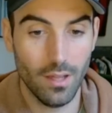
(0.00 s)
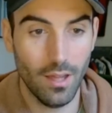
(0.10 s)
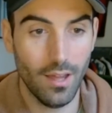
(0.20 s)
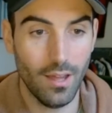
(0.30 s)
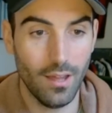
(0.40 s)

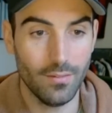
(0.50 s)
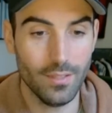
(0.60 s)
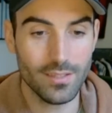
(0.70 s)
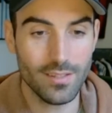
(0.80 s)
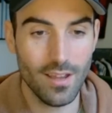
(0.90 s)

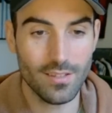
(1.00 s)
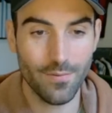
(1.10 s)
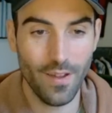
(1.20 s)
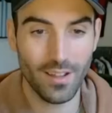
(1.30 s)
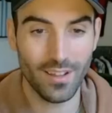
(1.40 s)
This is loads of
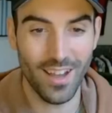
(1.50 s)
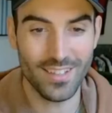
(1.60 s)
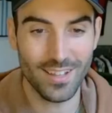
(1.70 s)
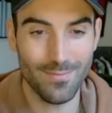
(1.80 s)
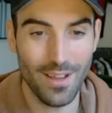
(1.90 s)
fun,
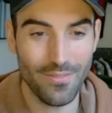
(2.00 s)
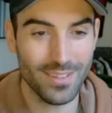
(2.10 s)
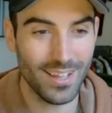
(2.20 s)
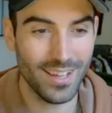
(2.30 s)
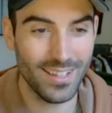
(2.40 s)
guys. I'm loving
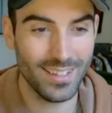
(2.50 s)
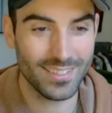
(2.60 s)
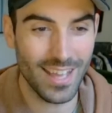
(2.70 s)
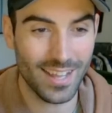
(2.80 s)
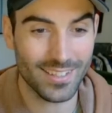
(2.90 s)
the
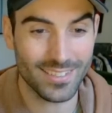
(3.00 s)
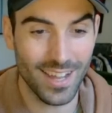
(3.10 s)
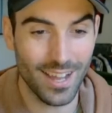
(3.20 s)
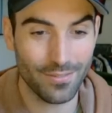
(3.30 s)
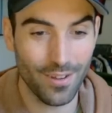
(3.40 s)
Saka
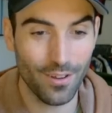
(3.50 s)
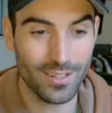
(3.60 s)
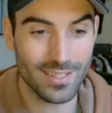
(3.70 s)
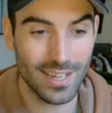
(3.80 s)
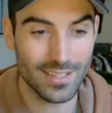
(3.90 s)
stuff.
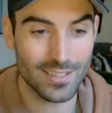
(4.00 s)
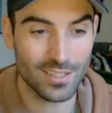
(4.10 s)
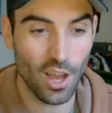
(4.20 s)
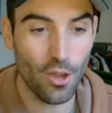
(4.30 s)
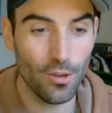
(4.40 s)
Honestly, it's
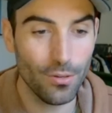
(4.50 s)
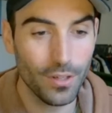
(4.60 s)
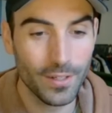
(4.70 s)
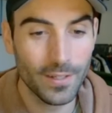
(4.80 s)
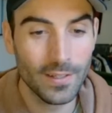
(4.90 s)
so
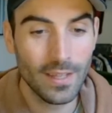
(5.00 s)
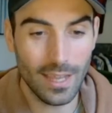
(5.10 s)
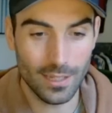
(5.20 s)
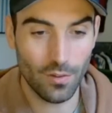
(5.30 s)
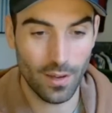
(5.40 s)

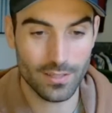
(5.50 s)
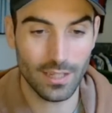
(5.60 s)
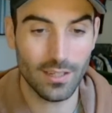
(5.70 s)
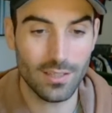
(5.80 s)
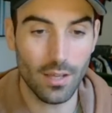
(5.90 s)

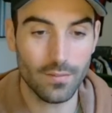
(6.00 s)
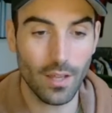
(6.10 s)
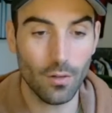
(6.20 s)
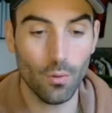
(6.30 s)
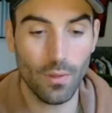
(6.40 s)
interesting because I've
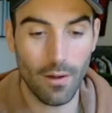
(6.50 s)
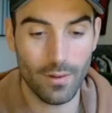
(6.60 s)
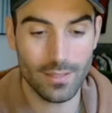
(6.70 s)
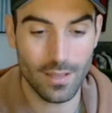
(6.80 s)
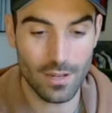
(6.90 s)
done all that
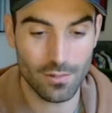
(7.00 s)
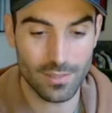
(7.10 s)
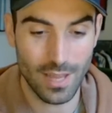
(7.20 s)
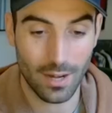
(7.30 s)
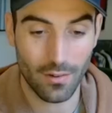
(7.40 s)
research on
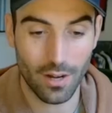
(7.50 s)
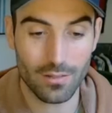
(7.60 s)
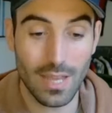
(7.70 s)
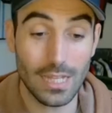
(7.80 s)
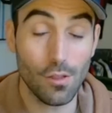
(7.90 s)
Saka, and I'll
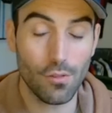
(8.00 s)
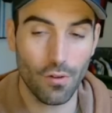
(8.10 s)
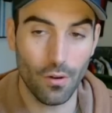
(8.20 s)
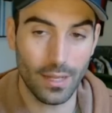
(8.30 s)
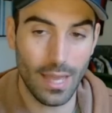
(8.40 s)
take you
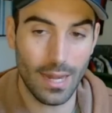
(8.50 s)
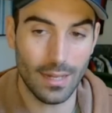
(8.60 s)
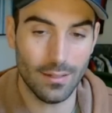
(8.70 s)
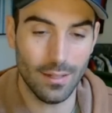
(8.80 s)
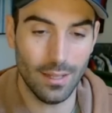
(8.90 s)
through it
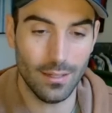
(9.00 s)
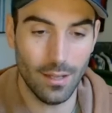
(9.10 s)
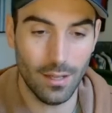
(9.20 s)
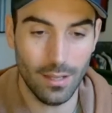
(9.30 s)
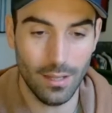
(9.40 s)
again
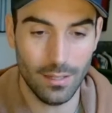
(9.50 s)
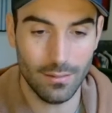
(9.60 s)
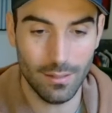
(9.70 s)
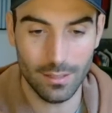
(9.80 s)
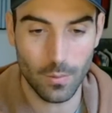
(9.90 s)

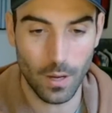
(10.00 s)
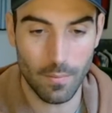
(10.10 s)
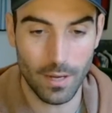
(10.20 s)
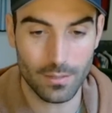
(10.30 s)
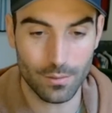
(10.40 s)
in 20
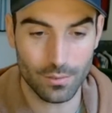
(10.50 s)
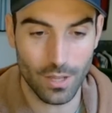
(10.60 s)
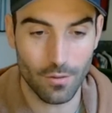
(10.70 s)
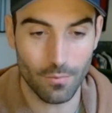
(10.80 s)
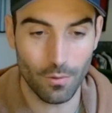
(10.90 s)
minutes or
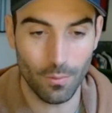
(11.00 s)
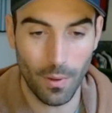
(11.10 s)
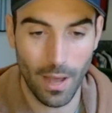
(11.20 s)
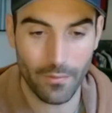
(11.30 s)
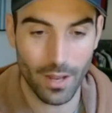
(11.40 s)
so.
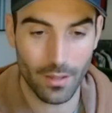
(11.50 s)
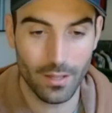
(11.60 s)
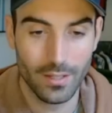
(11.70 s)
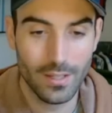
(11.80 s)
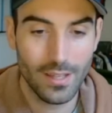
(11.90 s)
We'll have another
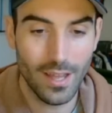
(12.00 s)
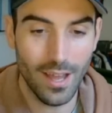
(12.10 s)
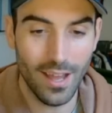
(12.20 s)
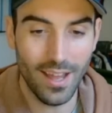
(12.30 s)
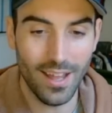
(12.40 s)

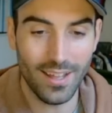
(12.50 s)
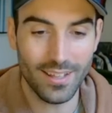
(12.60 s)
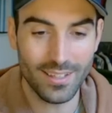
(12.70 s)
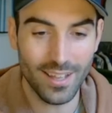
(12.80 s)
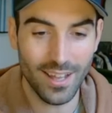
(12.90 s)

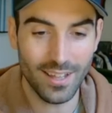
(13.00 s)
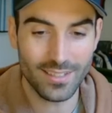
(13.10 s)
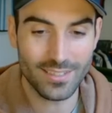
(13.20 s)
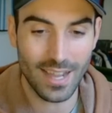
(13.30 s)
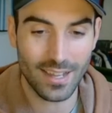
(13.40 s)

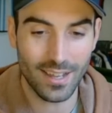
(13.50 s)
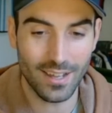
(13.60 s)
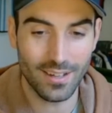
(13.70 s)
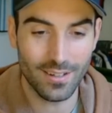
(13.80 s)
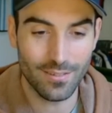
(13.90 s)

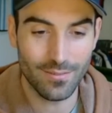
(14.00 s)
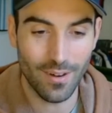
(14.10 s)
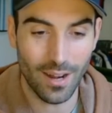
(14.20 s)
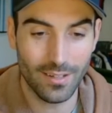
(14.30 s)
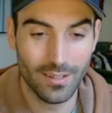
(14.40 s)
Saka
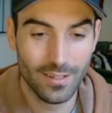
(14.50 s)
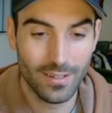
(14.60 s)
run.